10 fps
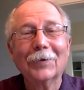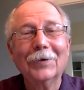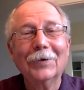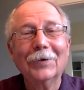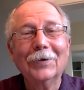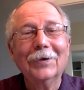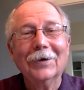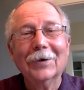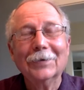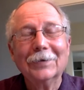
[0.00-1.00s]
So
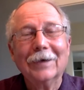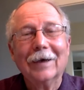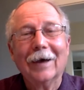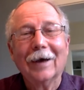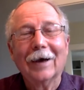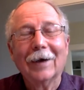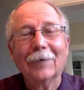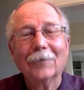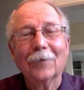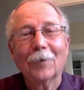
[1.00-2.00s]
uh, I,
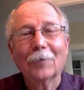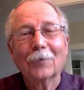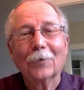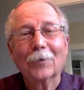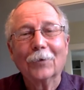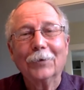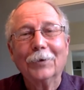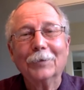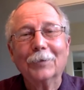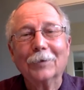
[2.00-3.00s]
I, far prefer
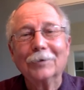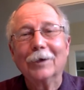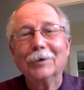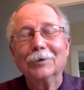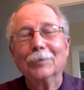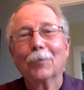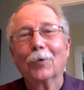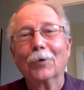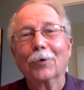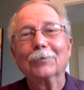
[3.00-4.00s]
to do these
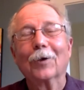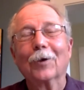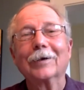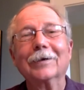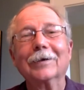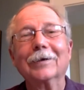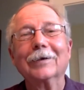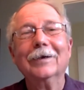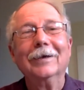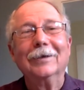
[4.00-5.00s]
presentations in person where I
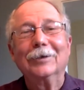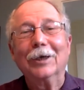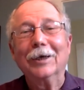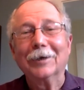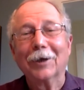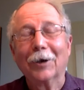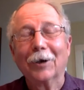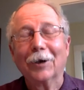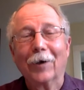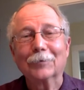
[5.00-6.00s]
can see
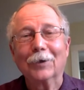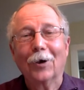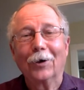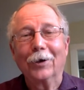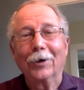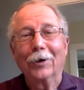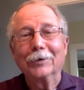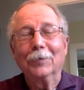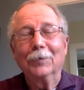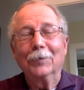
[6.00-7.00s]
and interact with the
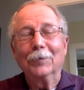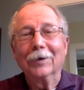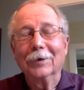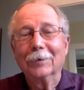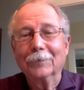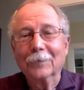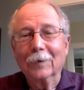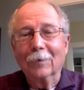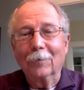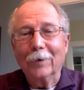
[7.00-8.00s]
audience, but
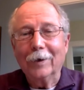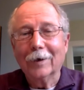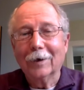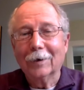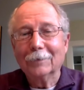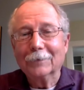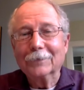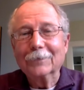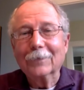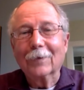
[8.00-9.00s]
um, we
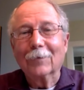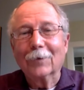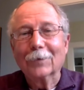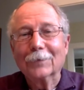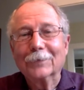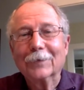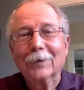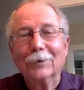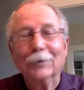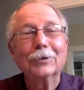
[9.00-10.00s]
um, will
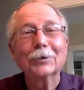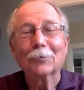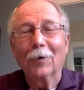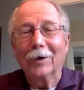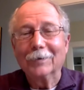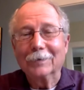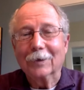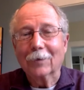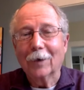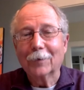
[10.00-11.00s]
do it this
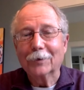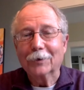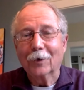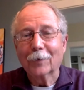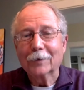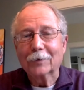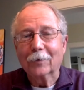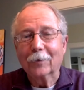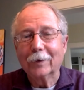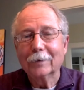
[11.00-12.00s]
way. So I'm gonna share
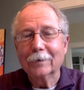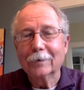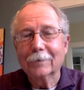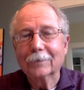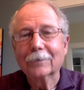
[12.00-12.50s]
my screen.